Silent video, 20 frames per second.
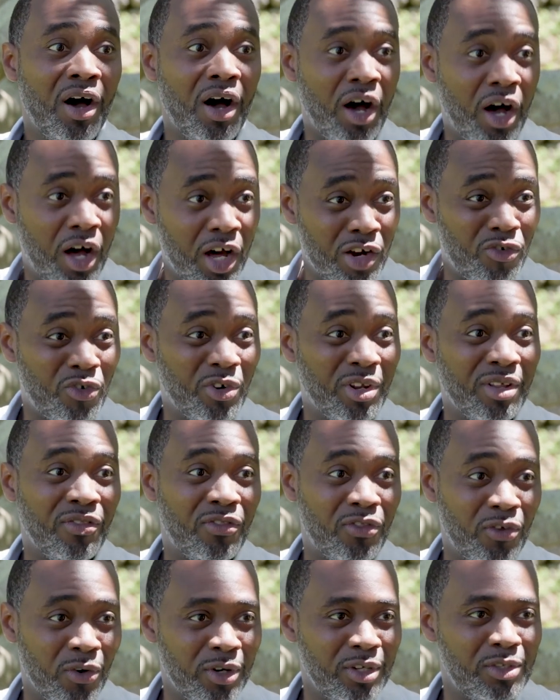
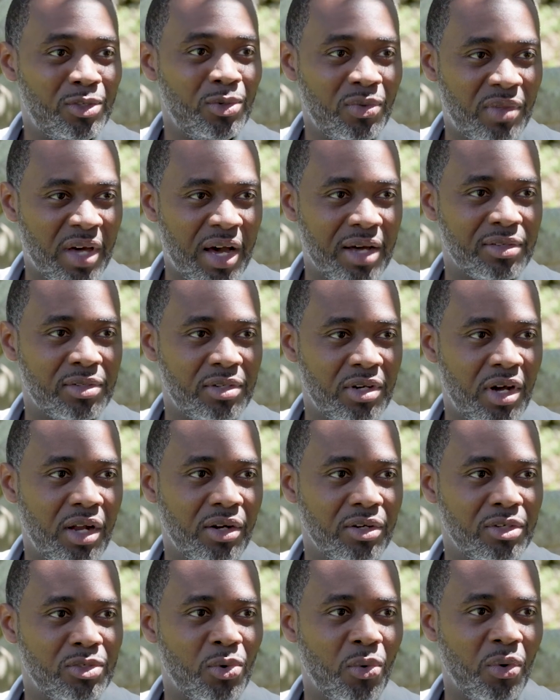
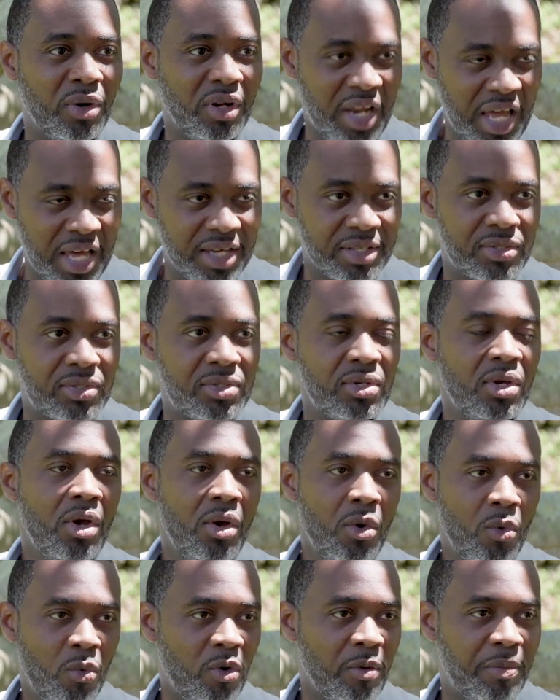$132,000 or less
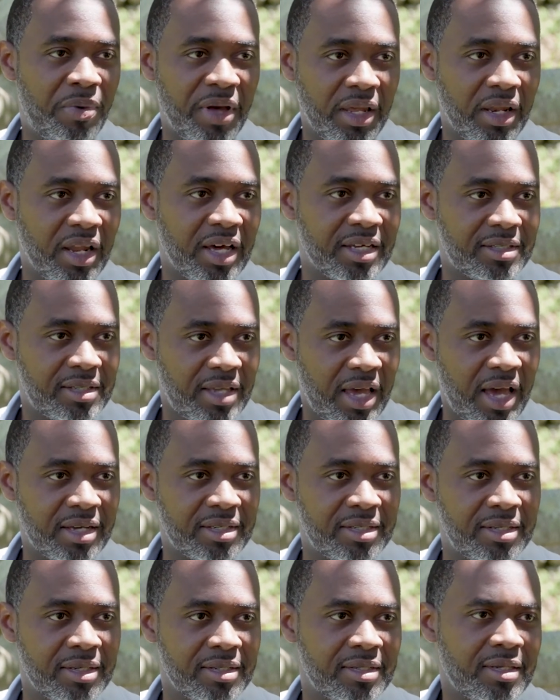will pay less
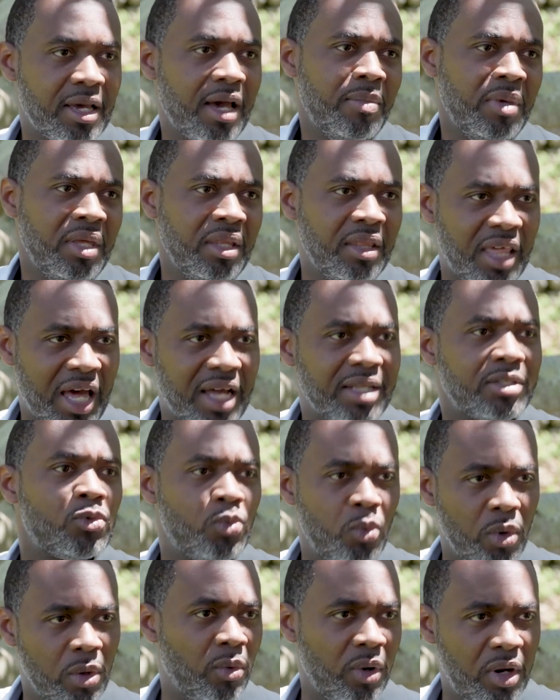taxes, I mean,
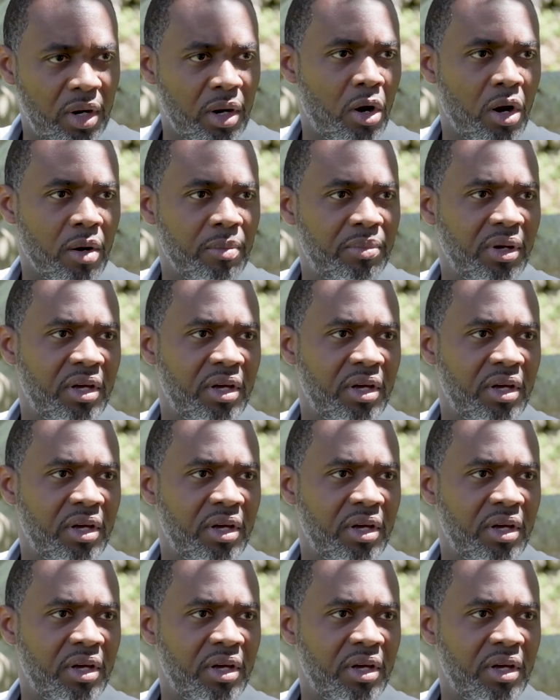that's where we are,